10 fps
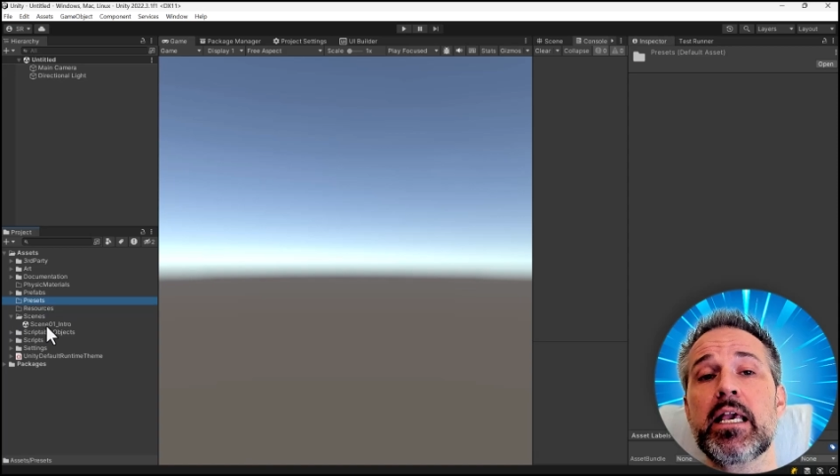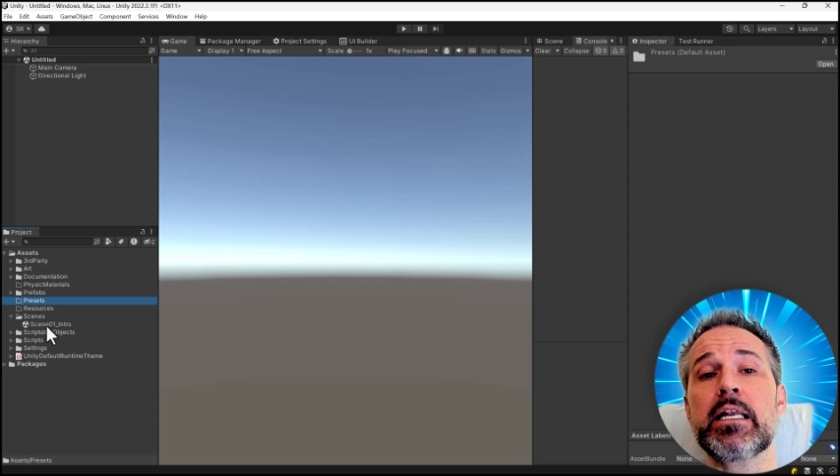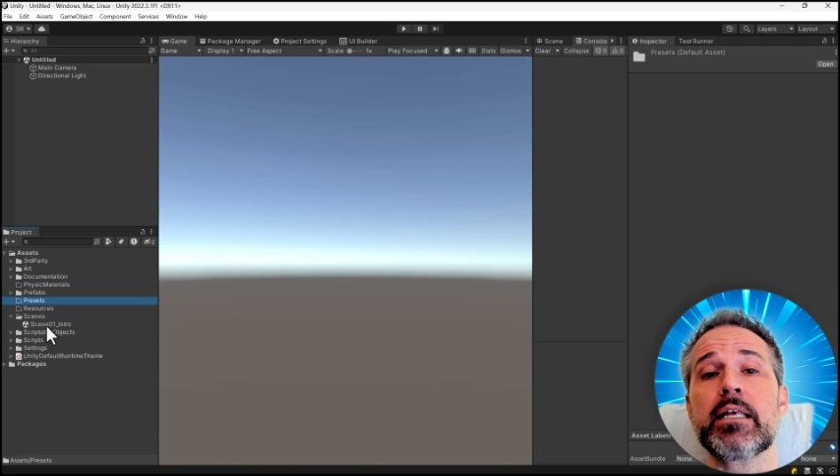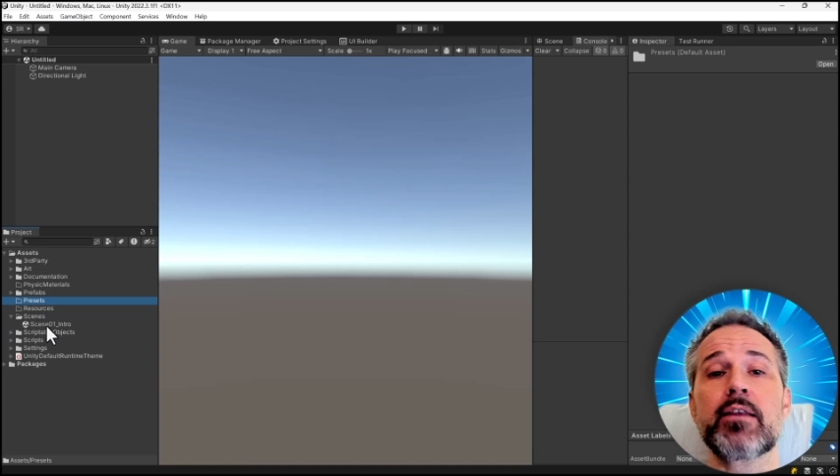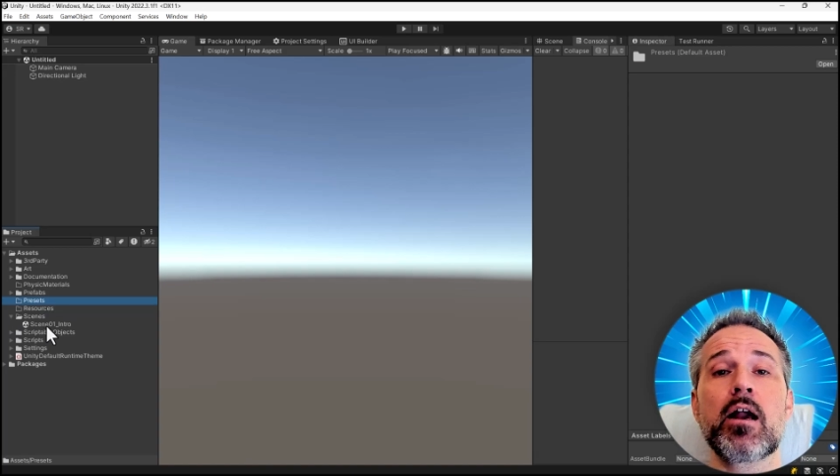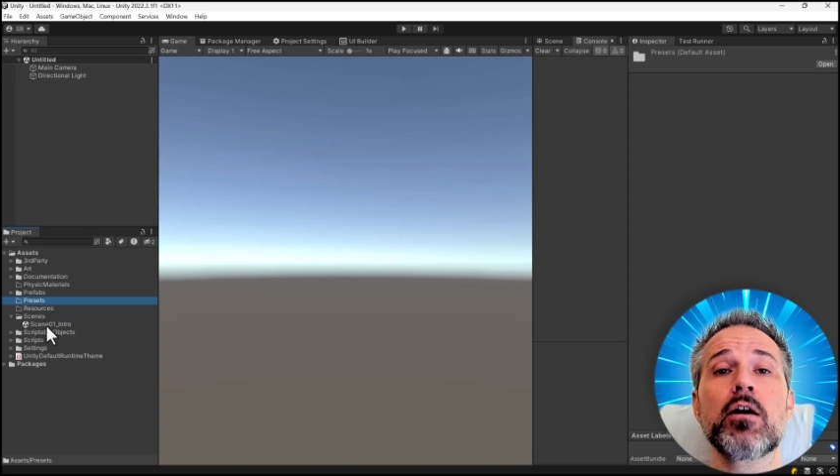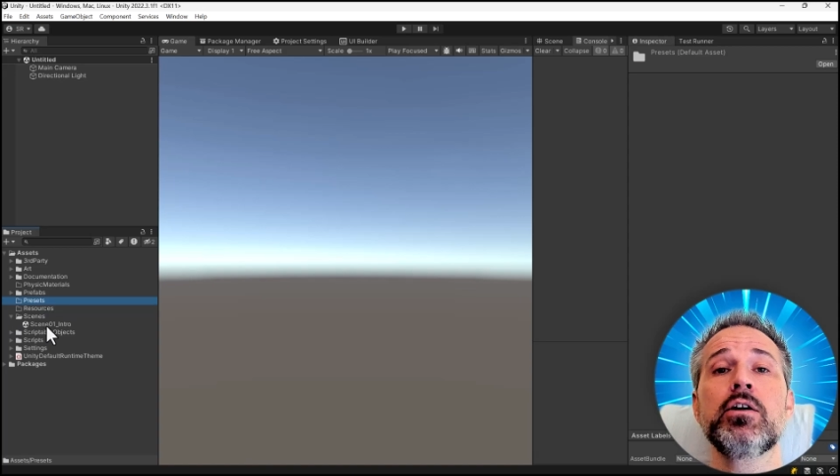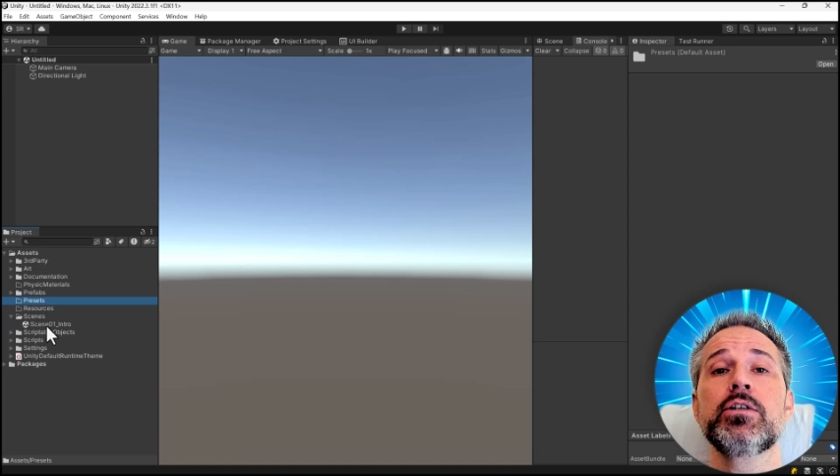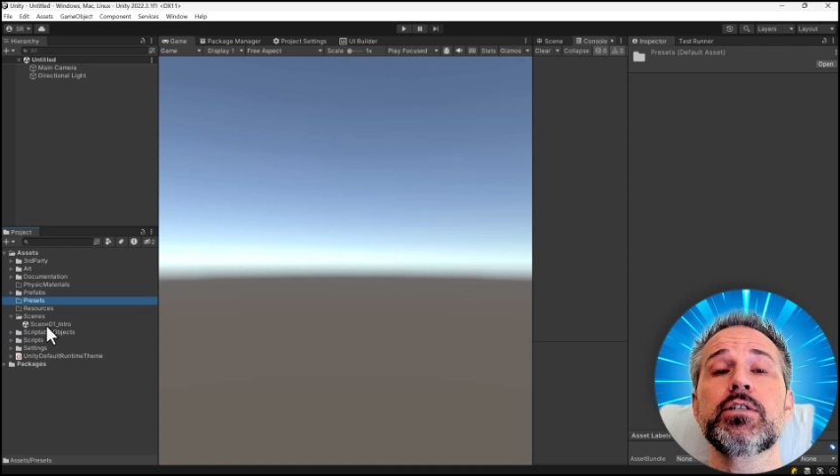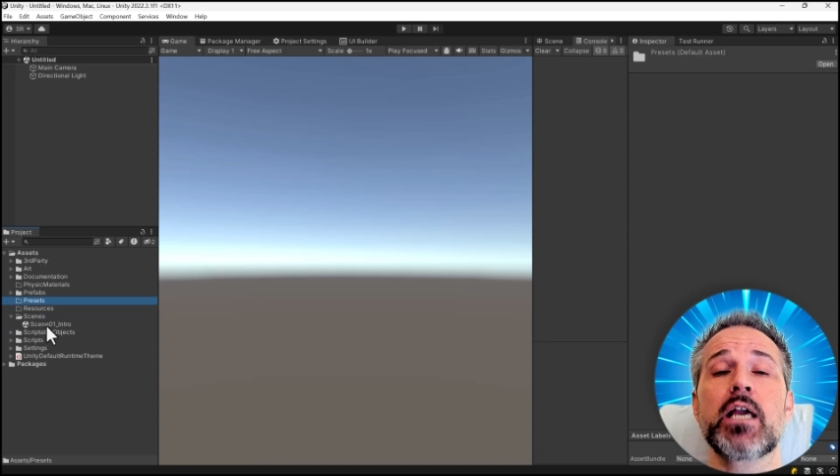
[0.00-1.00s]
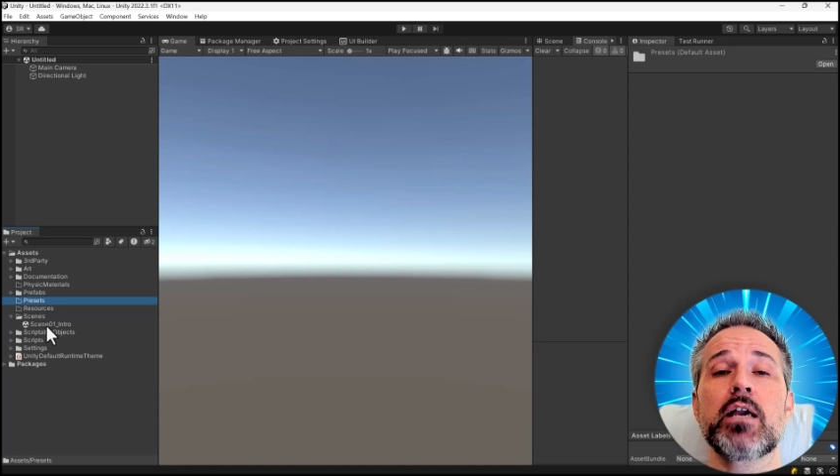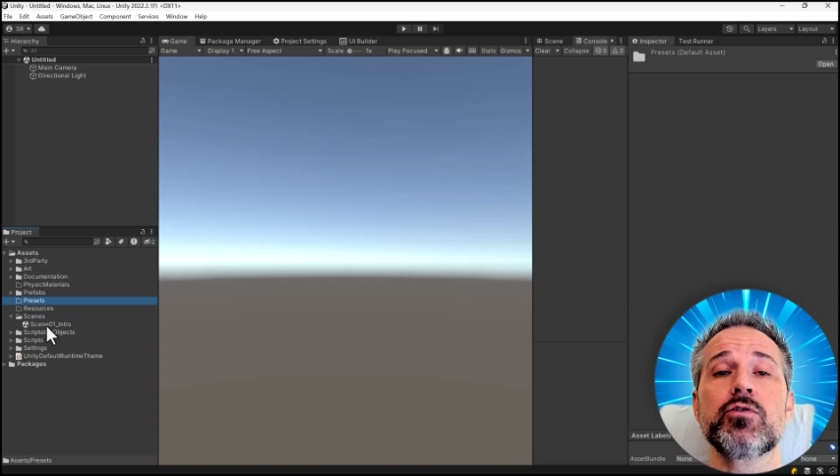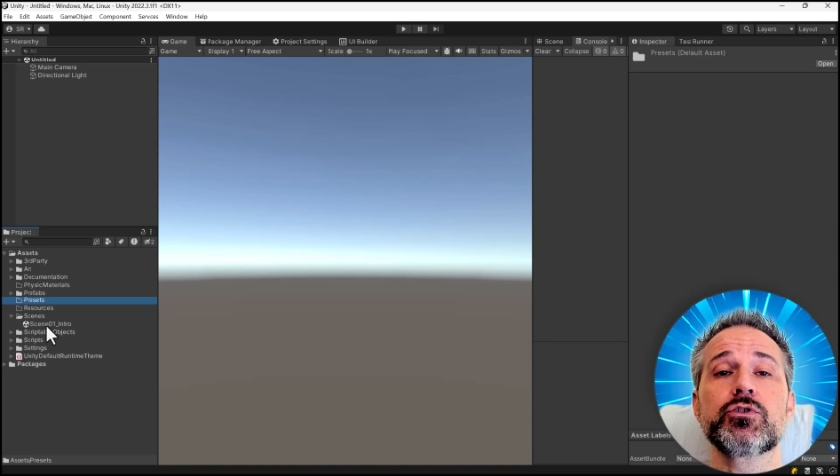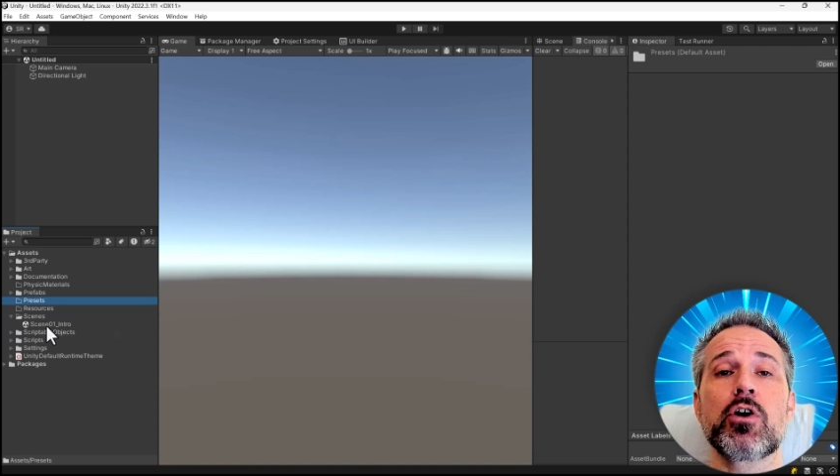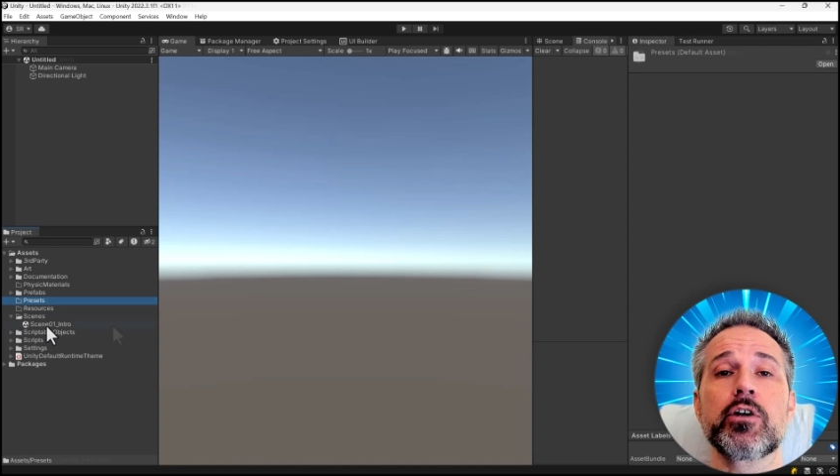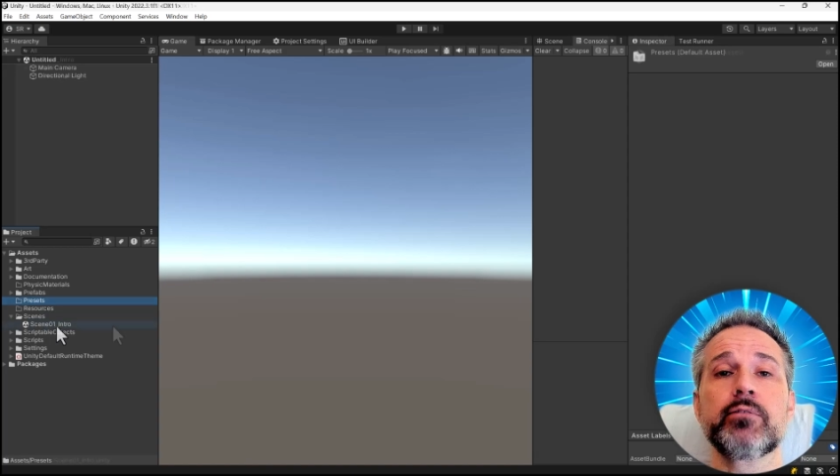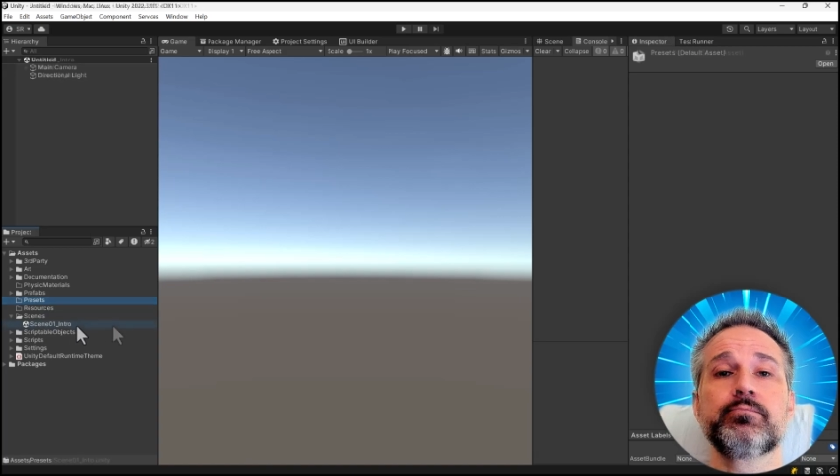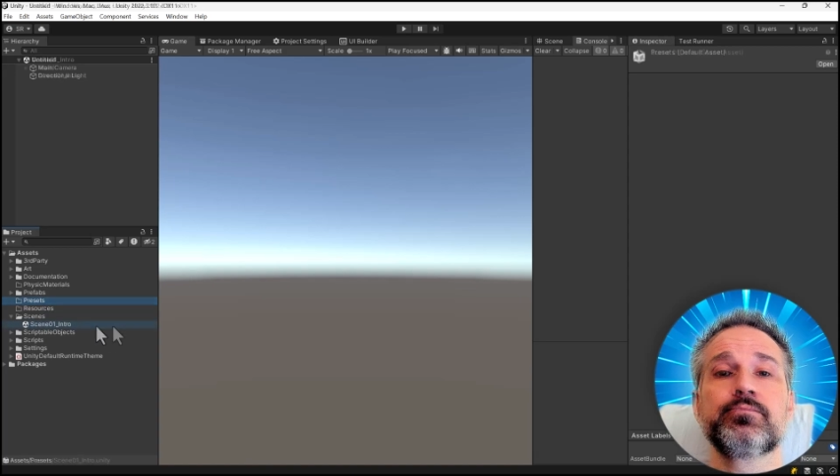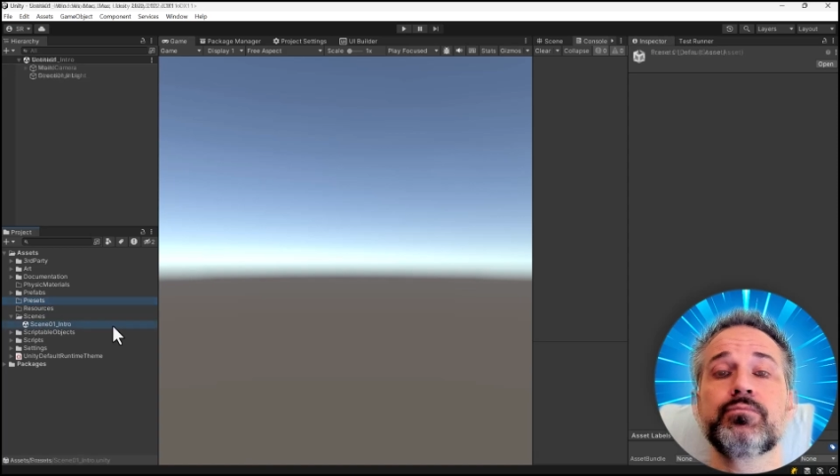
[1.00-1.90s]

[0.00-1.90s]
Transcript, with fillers: in it there to get you started.